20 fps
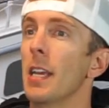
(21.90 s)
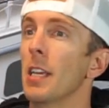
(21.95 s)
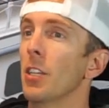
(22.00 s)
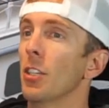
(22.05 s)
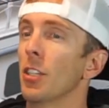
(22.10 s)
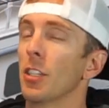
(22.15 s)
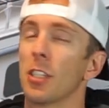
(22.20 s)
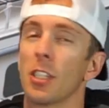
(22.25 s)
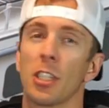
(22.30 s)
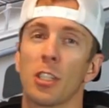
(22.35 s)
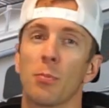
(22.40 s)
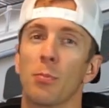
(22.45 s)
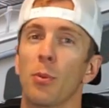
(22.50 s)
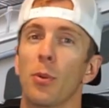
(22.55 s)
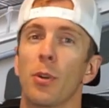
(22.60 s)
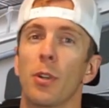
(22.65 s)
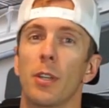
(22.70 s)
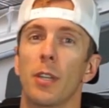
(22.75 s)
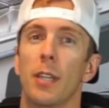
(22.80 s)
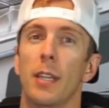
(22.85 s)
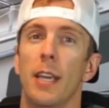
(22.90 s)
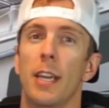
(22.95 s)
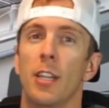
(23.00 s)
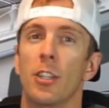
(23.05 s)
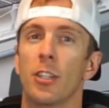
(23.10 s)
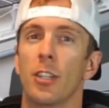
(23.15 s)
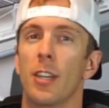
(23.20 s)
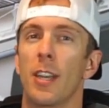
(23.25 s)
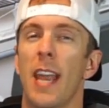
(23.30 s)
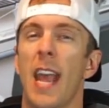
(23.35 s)
just exploring the
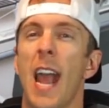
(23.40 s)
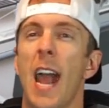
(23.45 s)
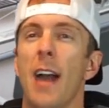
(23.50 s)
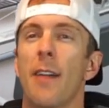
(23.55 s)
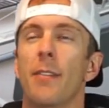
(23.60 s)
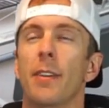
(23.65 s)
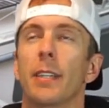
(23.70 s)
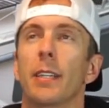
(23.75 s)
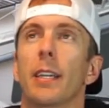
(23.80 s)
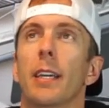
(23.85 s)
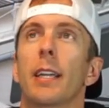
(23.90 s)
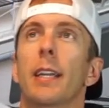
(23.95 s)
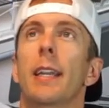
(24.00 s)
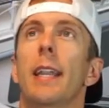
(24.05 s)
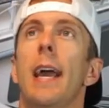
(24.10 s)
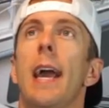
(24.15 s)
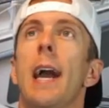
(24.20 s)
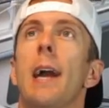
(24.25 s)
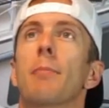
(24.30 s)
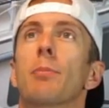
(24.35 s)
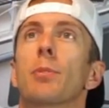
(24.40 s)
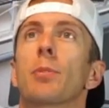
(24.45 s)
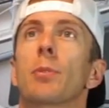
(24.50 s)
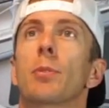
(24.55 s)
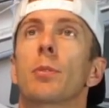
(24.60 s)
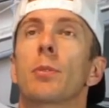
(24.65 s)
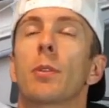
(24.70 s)
nation and having an absolute